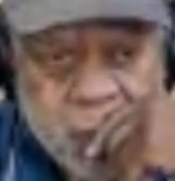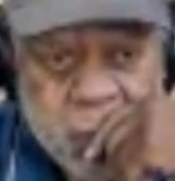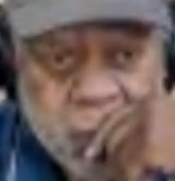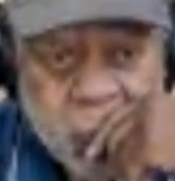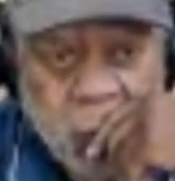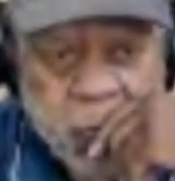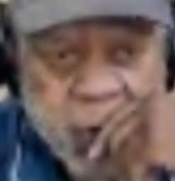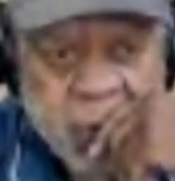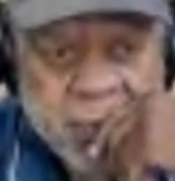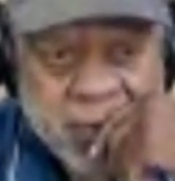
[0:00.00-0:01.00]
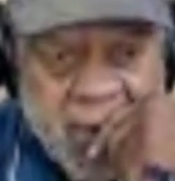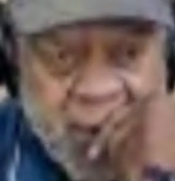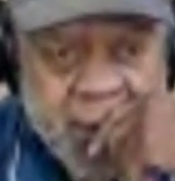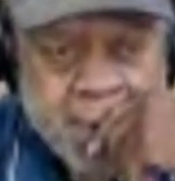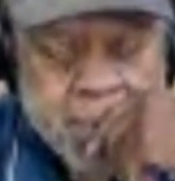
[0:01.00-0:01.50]
no American
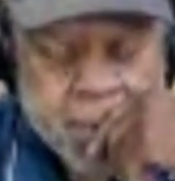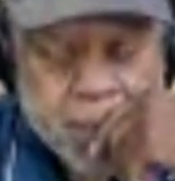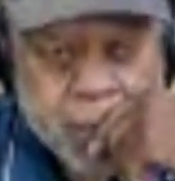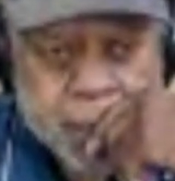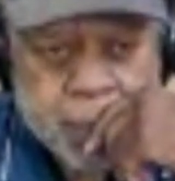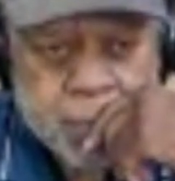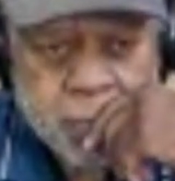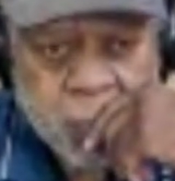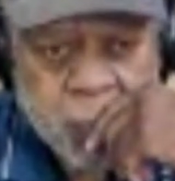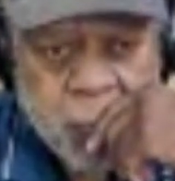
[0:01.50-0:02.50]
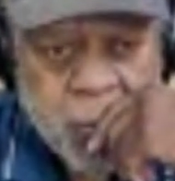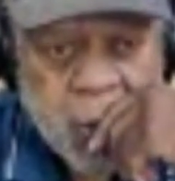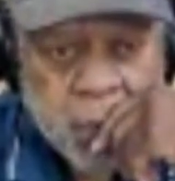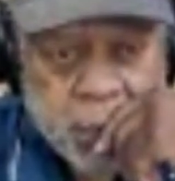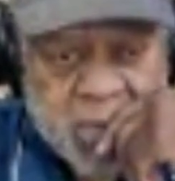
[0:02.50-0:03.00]
flag,
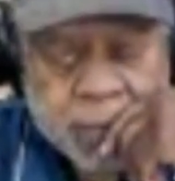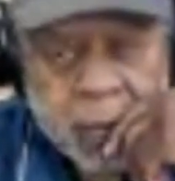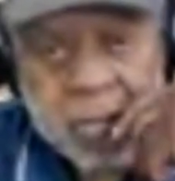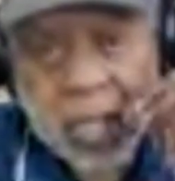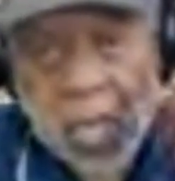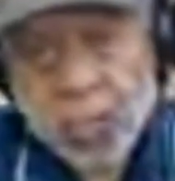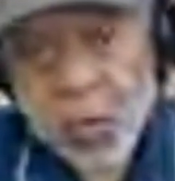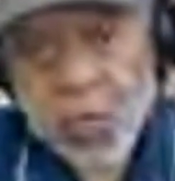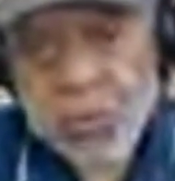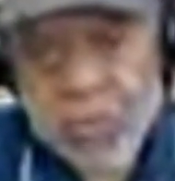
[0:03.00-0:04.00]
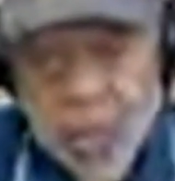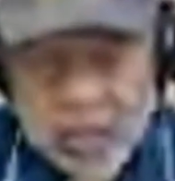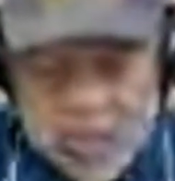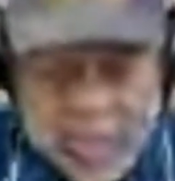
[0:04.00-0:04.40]
based upon the Constitution because it's not